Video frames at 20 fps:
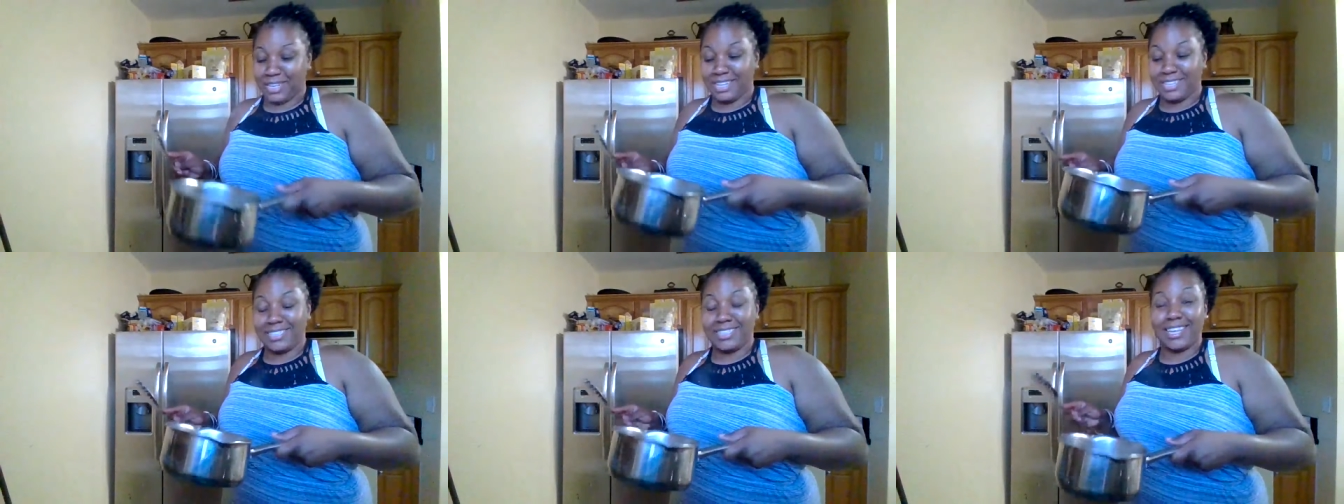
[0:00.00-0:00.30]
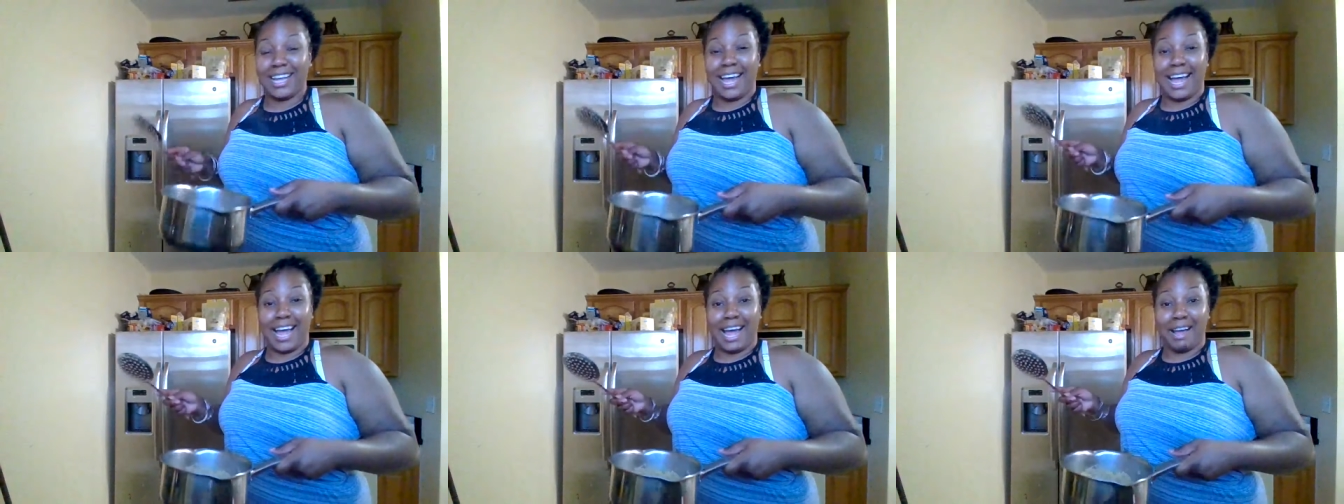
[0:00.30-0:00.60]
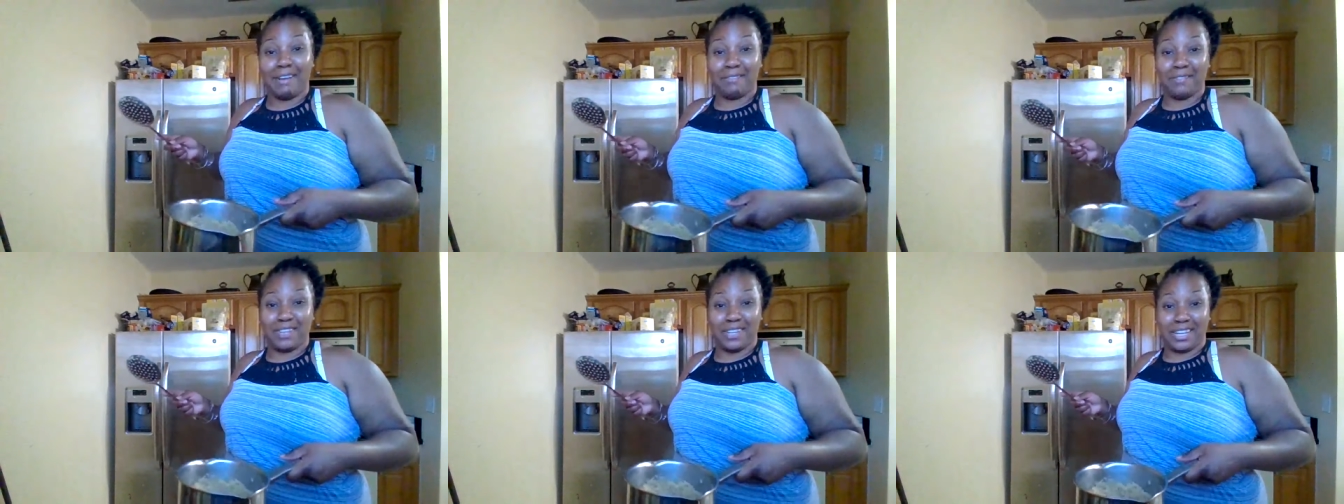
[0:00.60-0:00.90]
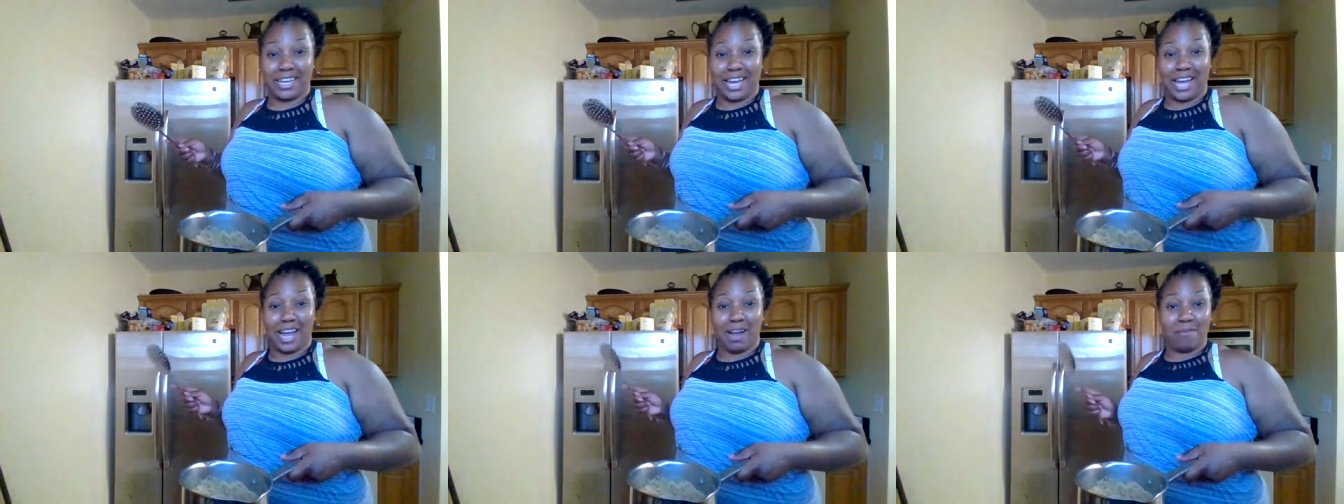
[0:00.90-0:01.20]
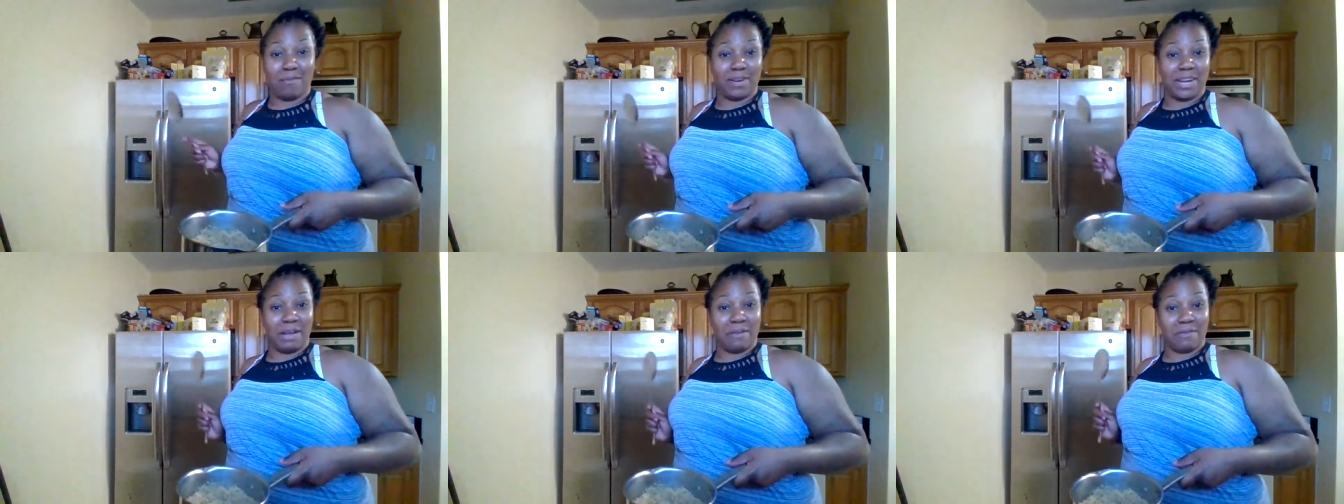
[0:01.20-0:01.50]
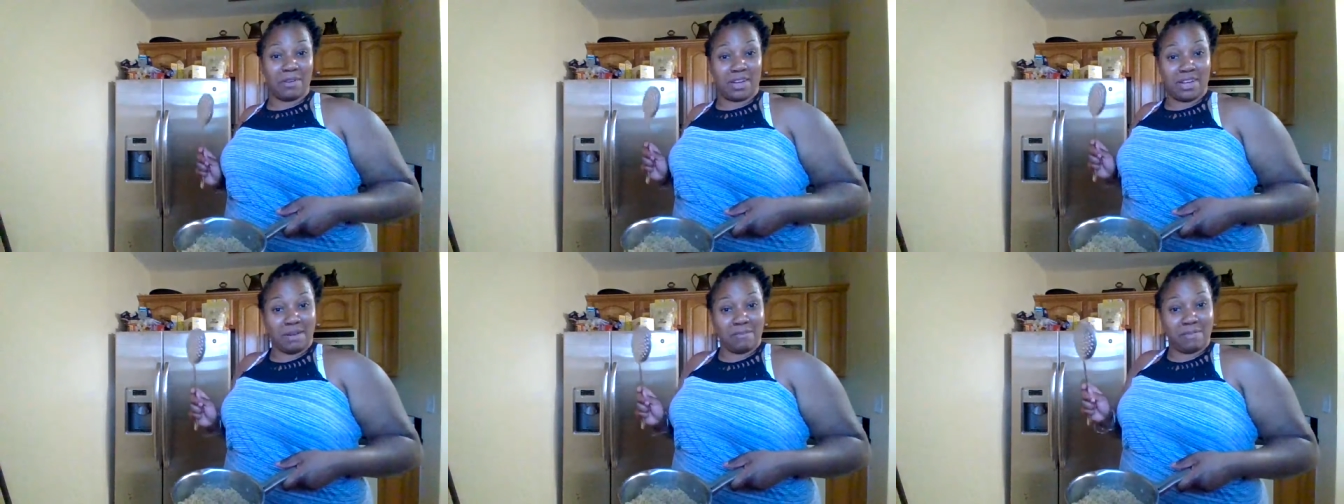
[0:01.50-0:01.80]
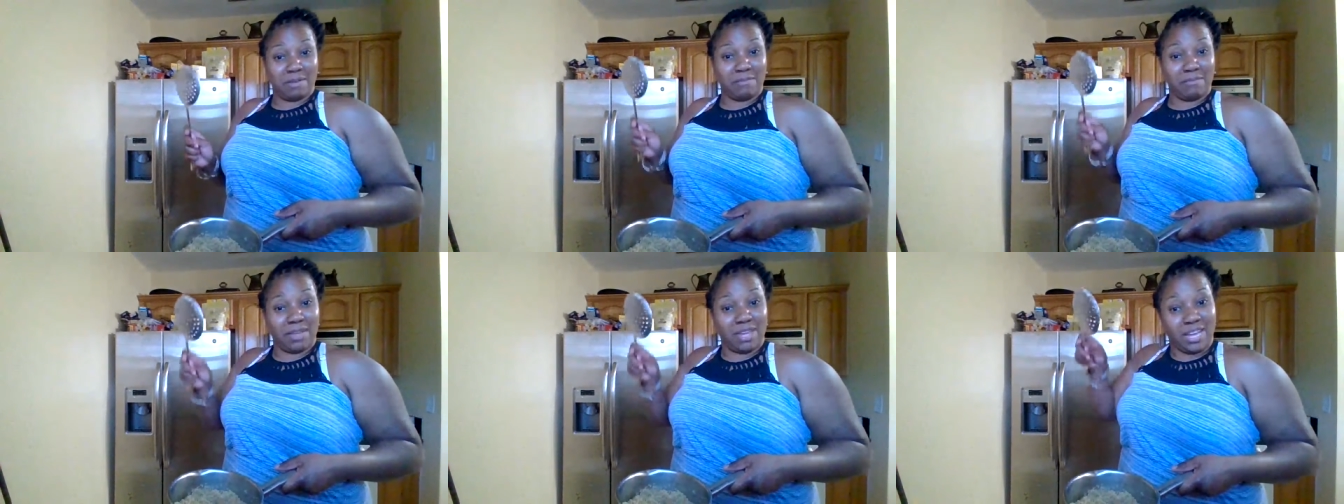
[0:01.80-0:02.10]
until I have a camera that will come
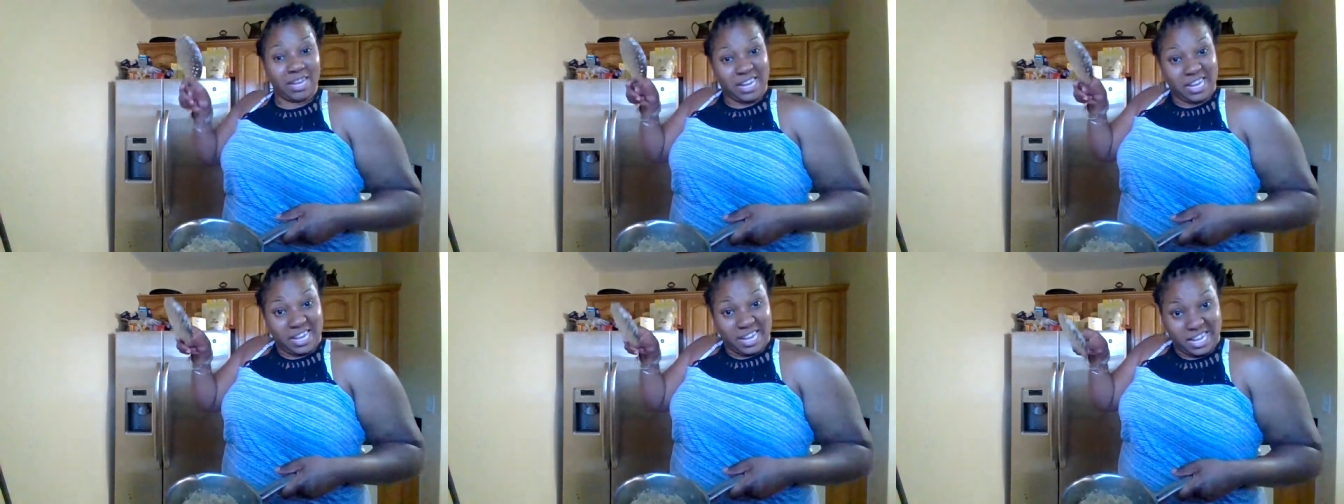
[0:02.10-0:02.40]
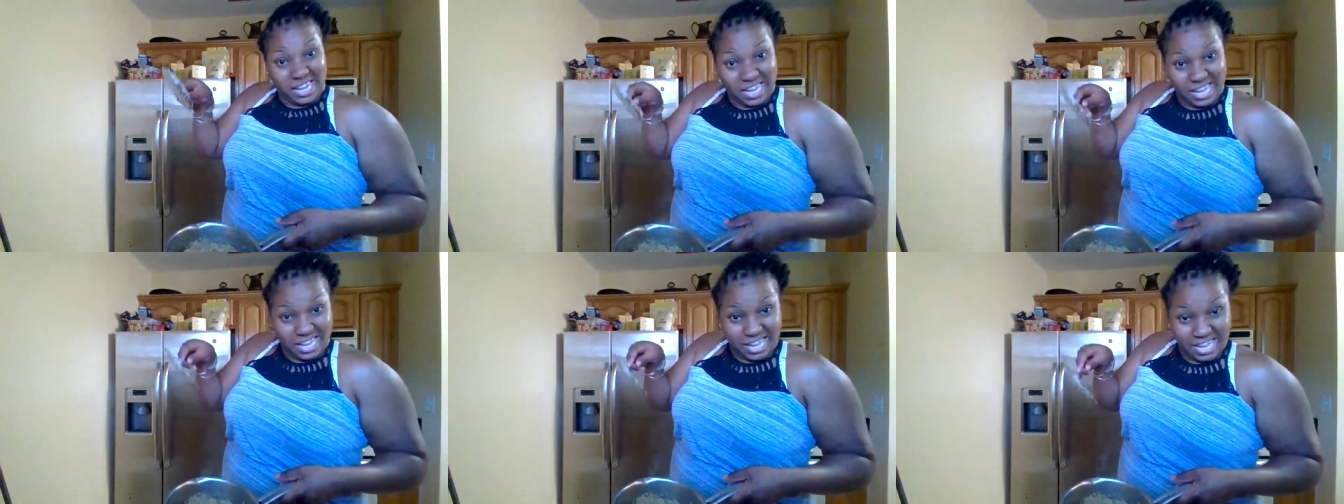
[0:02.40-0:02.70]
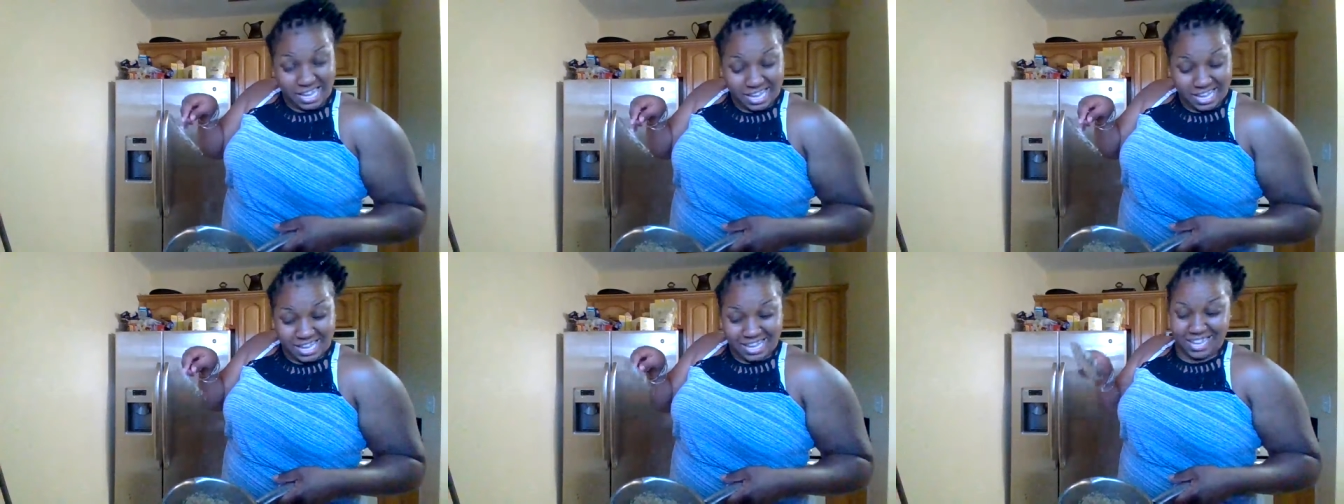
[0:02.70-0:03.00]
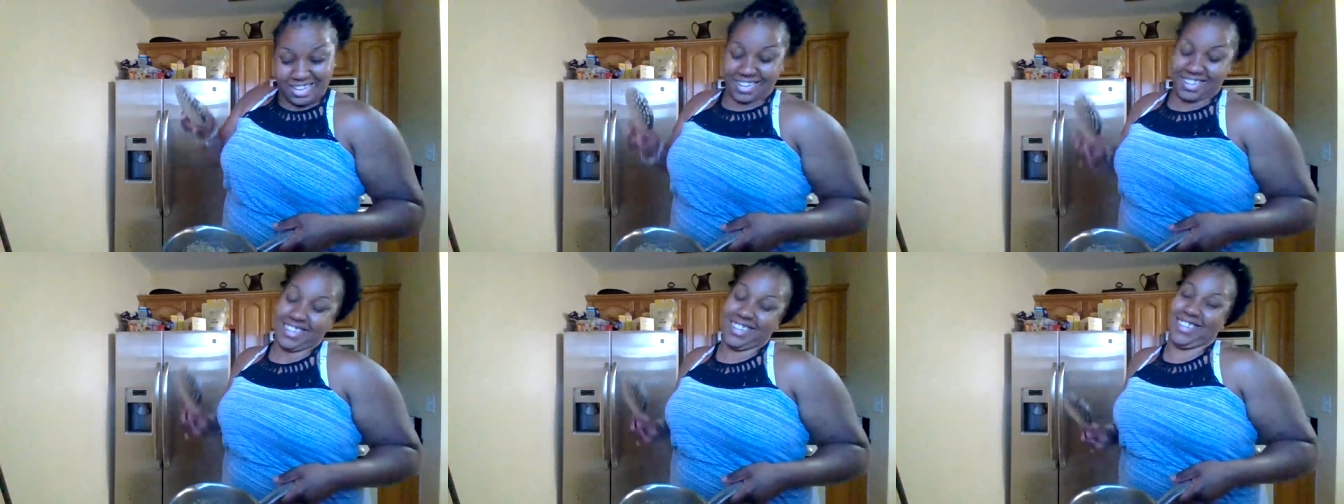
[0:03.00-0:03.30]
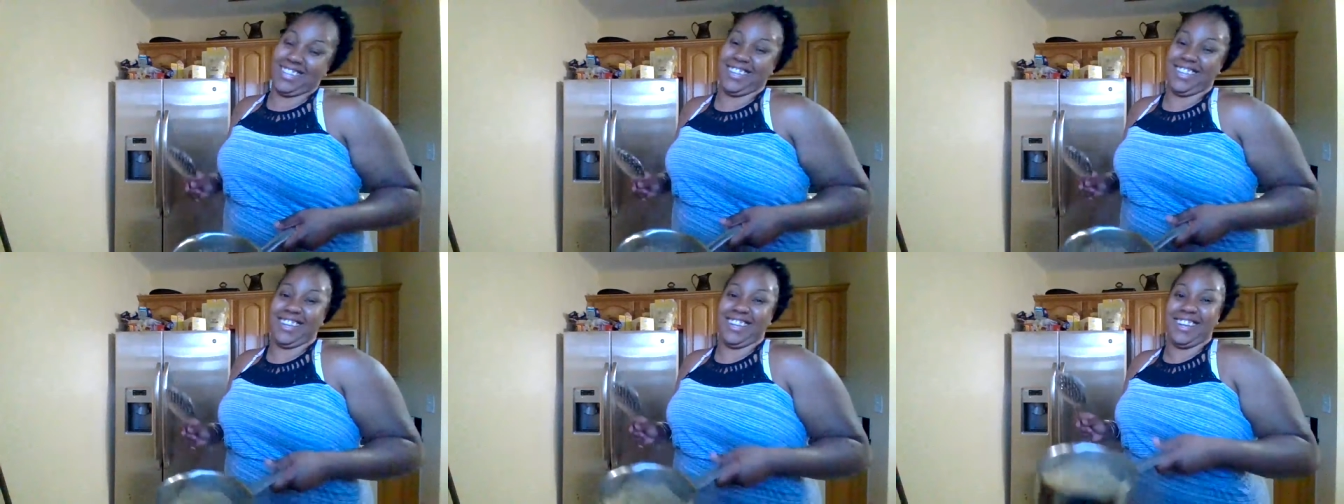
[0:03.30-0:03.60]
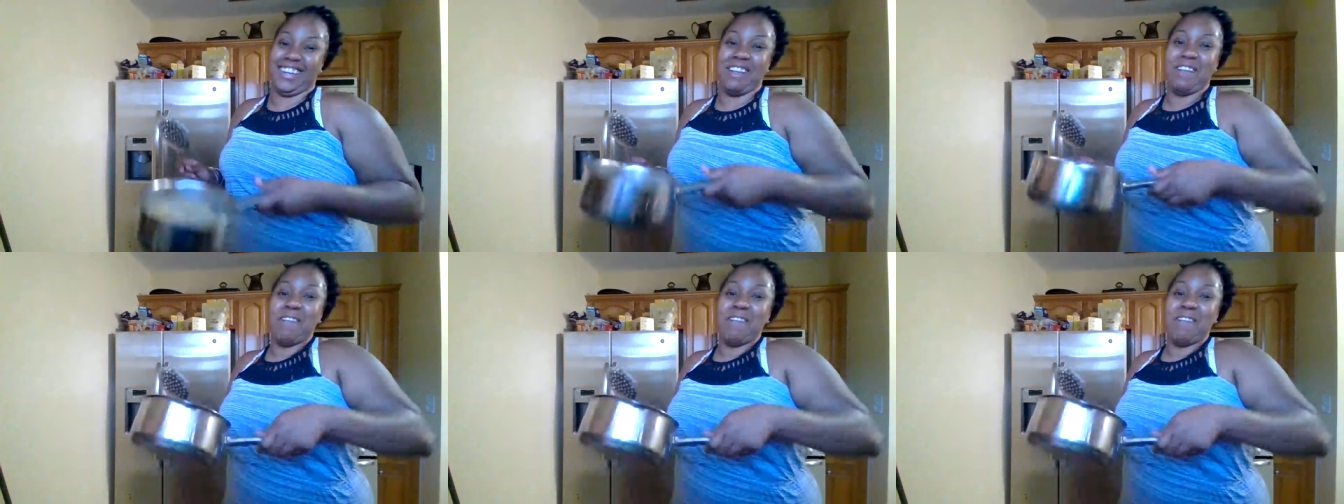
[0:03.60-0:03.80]
to me and eh,